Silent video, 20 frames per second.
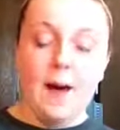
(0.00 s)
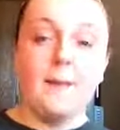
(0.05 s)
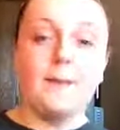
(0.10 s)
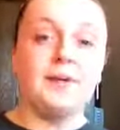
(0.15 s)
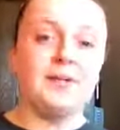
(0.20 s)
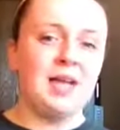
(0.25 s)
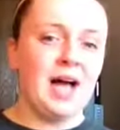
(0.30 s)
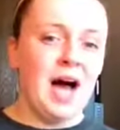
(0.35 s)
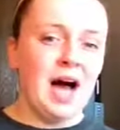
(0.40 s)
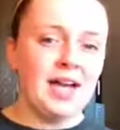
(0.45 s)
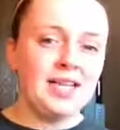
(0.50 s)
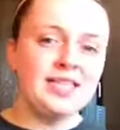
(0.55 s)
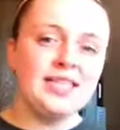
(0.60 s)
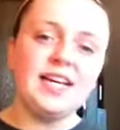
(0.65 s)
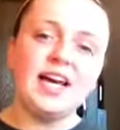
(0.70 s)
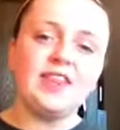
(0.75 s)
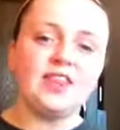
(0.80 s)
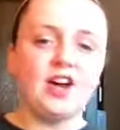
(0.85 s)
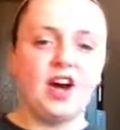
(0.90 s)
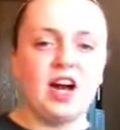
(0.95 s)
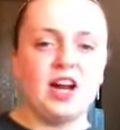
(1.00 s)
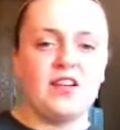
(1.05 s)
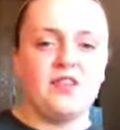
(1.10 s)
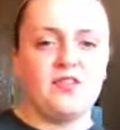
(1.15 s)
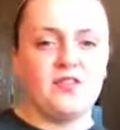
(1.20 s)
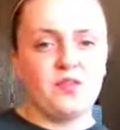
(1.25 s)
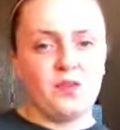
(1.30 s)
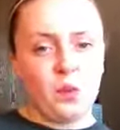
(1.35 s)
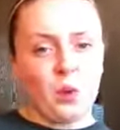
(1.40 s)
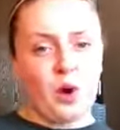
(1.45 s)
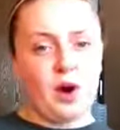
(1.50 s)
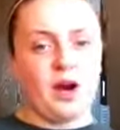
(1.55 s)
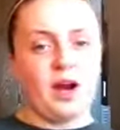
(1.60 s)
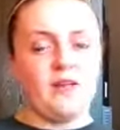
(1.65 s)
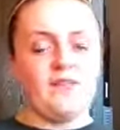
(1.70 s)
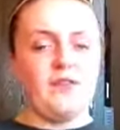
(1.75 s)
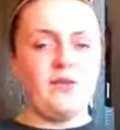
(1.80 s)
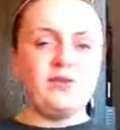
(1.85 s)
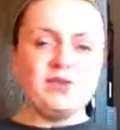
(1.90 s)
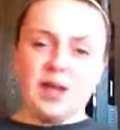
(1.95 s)
Blondie, I thought if for
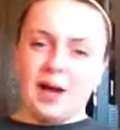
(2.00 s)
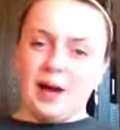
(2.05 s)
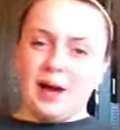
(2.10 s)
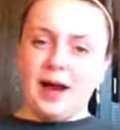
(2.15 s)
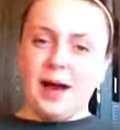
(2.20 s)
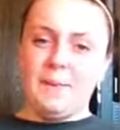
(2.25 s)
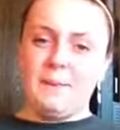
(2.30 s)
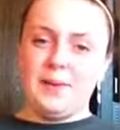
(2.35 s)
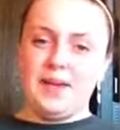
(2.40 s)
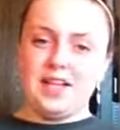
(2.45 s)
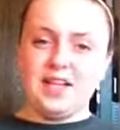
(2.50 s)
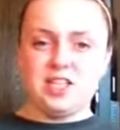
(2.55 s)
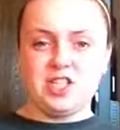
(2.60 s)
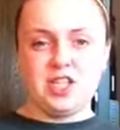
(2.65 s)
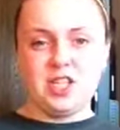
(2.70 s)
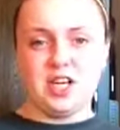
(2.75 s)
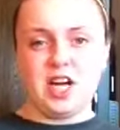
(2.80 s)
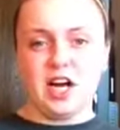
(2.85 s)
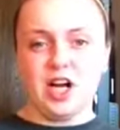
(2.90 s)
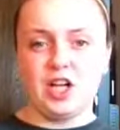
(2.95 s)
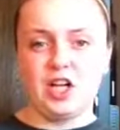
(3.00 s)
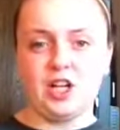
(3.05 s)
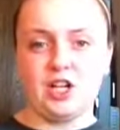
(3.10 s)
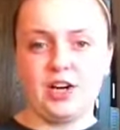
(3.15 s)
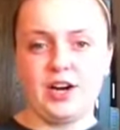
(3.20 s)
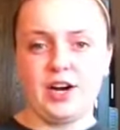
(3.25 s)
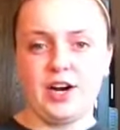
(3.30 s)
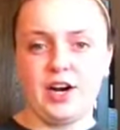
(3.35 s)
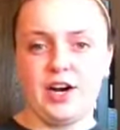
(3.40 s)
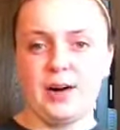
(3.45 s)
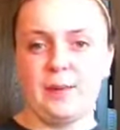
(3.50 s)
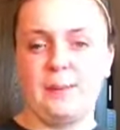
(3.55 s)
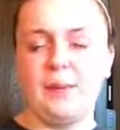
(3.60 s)
if it was like a, a peachy color,